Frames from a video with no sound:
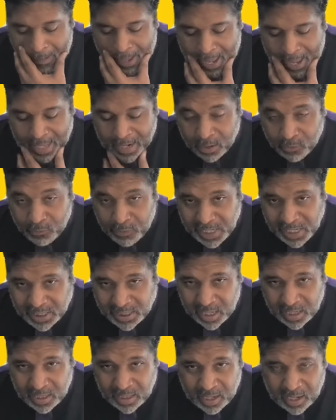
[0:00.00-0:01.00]
And in
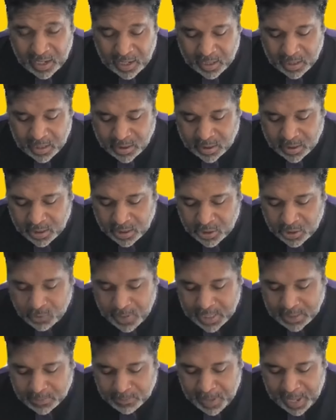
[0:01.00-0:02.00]
recent years,
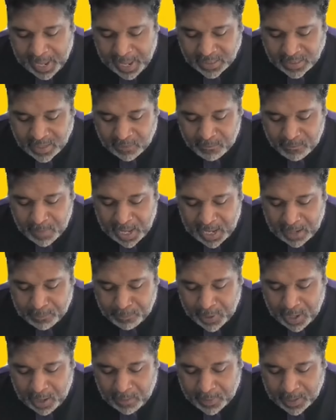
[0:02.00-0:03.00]
US banks have made
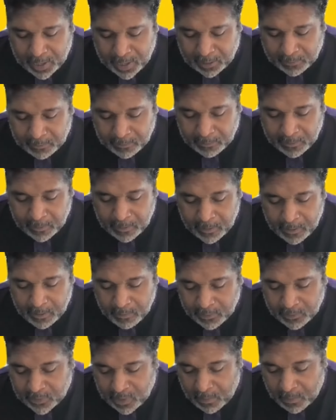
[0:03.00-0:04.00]
public,
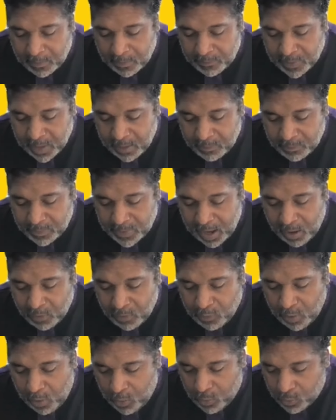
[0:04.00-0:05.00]
some of them, their
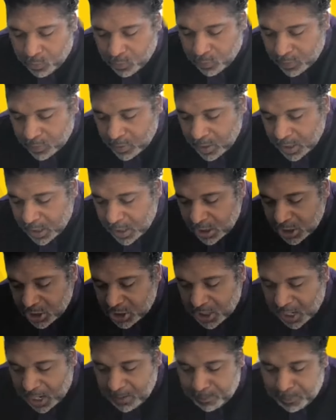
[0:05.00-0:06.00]
role.
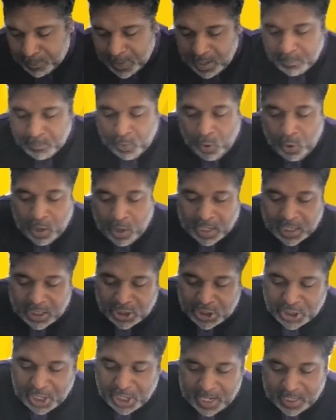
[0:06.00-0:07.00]
JP Morgan
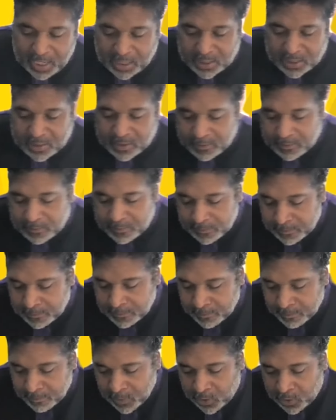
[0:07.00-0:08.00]
Chase,
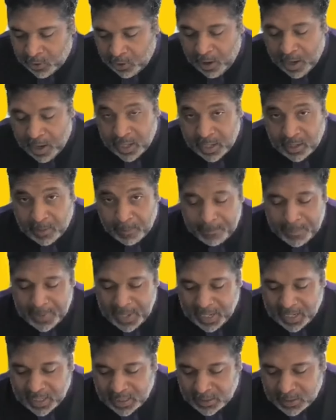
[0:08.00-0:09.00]
currently the
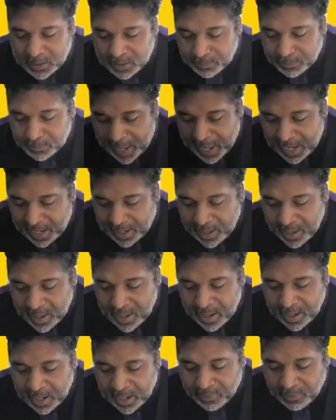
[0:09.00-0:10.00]
biggest bank
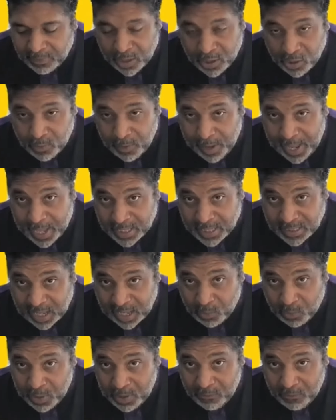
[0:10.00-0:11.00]
in the US
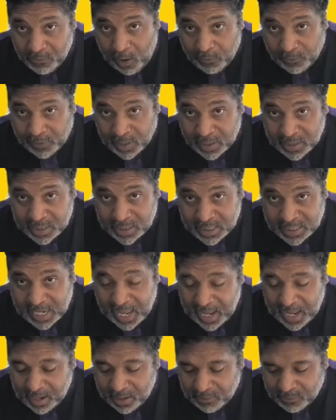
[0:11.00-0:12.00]
that we've often
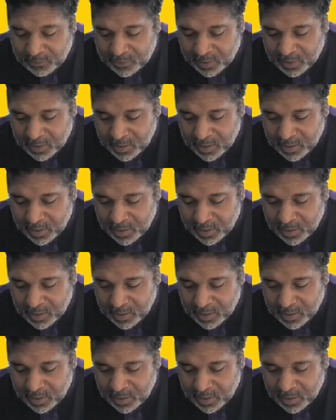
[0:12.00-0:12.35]
saved.